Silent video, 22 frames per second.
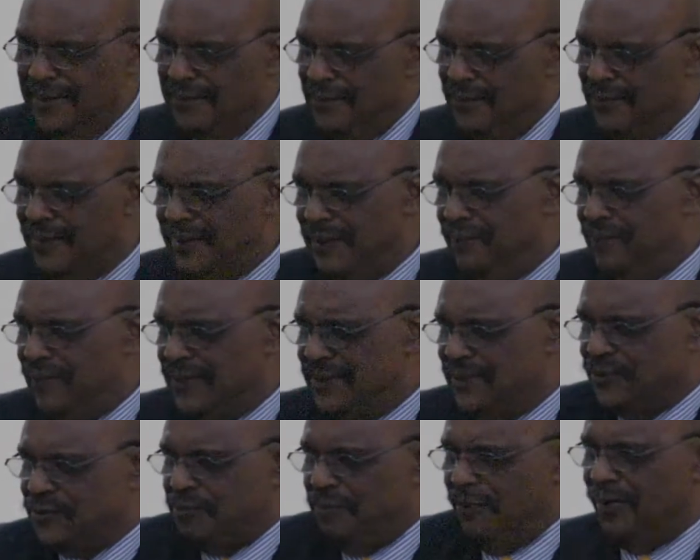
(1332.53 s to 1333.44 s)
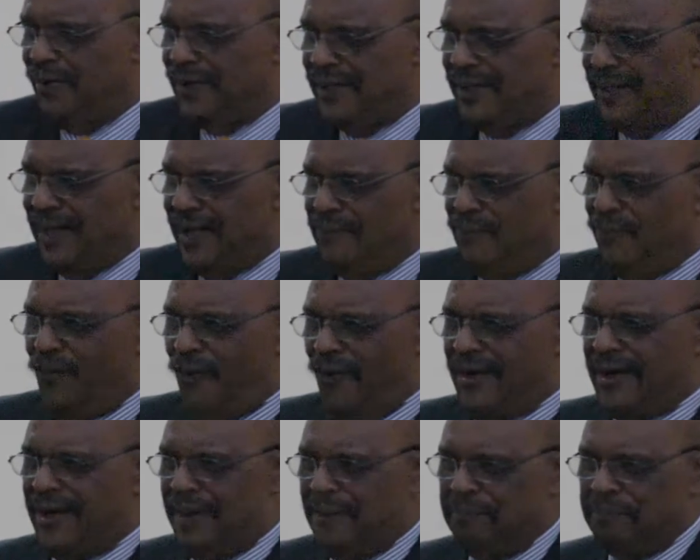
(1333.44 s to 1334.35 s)
You know, even this morning I
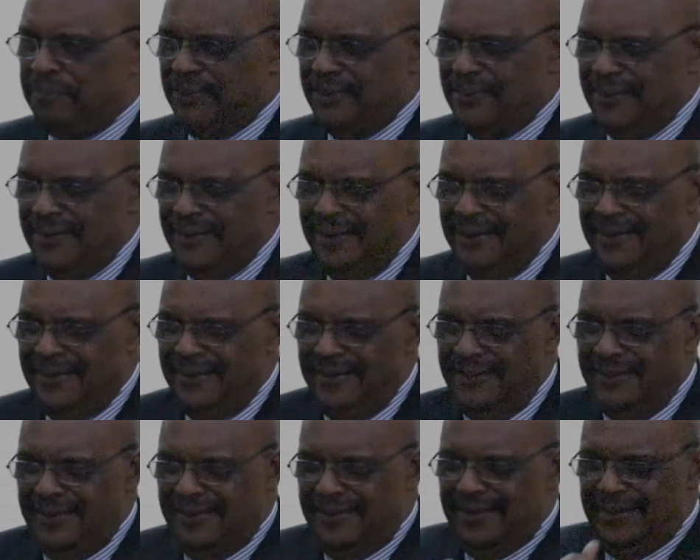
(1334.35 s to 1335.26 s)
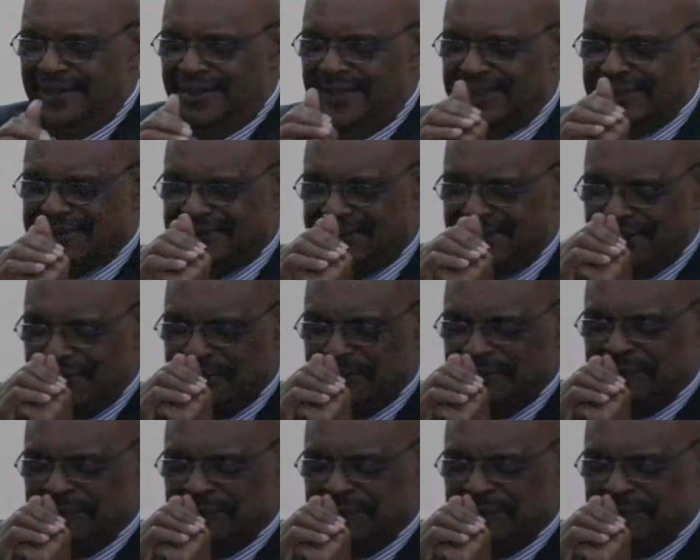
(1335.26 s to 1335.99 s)
woke up. I said,